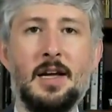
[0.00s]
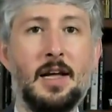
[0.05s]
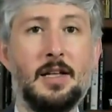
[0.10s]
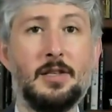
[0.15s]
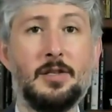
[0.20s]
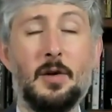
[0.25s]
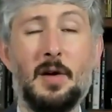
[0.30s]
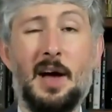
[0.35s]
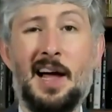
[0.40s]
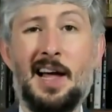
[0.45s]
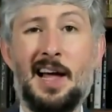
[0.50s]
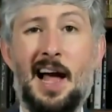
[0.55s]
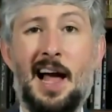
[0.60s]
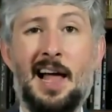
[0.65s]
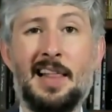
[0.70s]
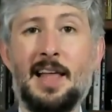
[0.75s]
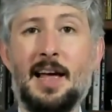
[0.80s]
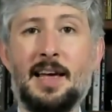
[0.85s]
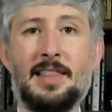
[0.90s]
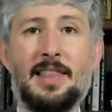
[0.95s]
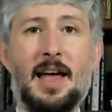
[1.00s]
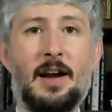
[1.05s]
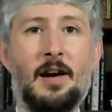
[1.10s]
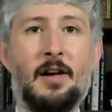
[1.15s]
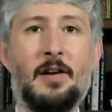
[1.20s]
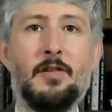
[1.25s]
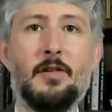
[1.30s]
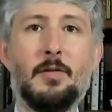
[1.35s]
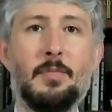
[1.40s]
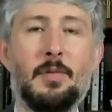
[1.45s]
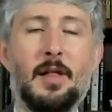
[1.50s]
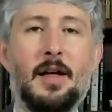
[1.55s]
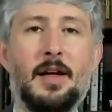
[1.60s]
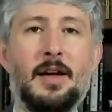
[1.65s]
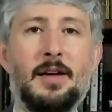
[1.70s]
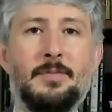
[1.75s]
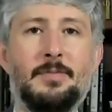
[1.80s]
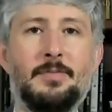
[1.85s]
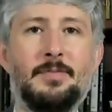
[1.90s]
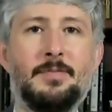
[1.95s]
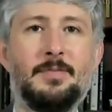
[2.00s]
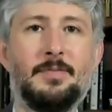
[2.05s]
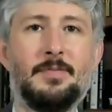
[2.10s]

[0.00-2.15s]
And so I like that underplay.